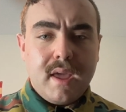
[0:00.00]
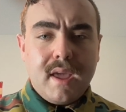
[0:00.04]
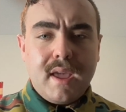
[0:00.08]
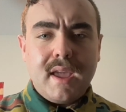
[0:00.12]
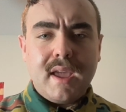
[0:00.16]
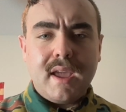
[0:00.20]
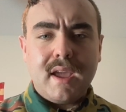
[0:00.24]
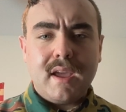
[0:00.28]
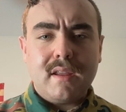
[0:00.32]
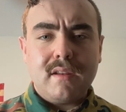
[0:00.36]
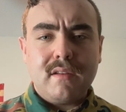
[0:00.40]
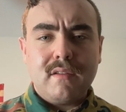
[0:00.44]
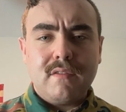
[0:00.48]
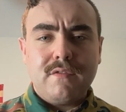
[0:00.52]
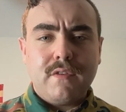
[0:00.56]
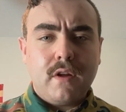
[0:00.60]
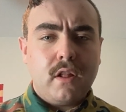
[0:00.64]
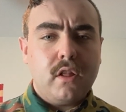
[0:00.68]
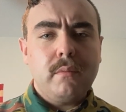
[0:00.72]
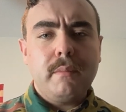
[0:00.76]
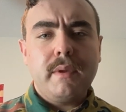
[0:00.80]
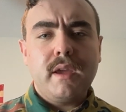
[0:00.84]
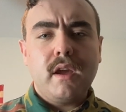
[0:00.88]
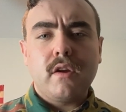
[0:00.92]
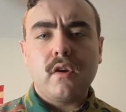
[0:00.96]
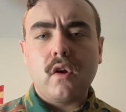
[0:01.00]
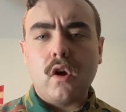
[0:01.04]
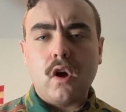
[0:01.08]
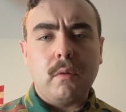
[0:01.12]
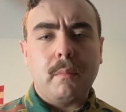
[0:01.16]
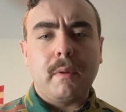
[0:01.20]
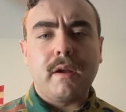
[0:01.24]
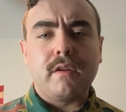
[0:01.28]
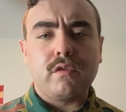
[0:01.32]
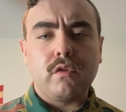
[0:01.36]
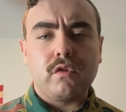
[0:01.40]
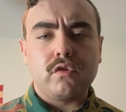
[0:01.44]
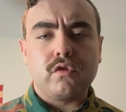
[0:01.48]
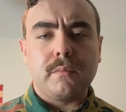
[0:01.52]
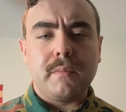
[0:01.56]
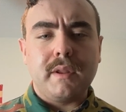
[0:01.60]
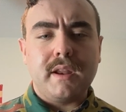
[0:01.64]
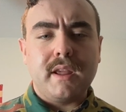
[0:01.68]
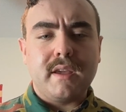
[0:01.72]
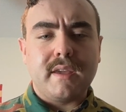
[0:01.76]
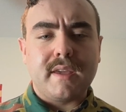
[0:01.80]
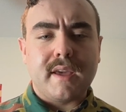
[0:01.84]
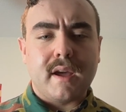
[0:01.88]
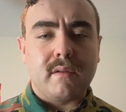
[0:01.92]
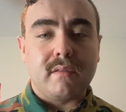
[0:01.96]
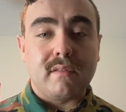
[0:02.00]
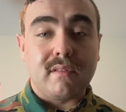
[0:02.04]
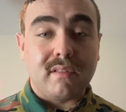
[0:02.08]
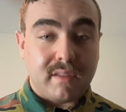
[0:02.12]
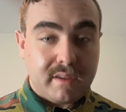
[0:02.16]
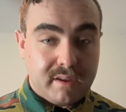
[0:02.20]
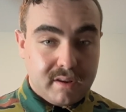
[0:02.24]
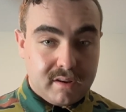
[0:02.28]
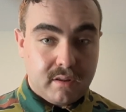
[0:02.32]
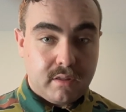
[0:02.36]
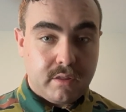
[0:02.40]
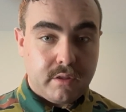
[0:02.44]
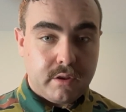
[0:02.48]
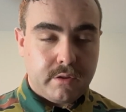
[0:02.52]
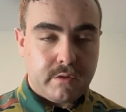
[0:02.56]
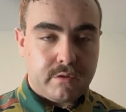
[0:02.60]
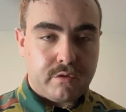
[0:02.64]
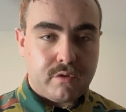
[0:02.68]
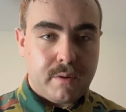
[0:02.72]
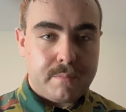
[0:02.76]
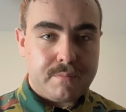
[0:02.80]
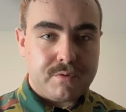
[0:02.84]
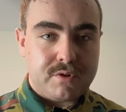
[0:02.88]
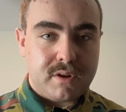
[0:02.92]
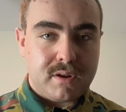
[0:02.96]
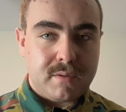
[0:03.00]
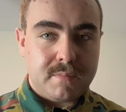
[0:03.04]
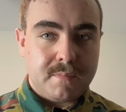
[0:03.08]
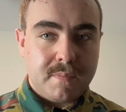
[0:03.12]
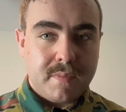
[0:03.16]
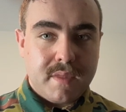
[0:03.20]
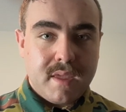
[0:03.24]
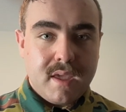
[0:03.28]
and follow me on all my social media accounts linked in the description.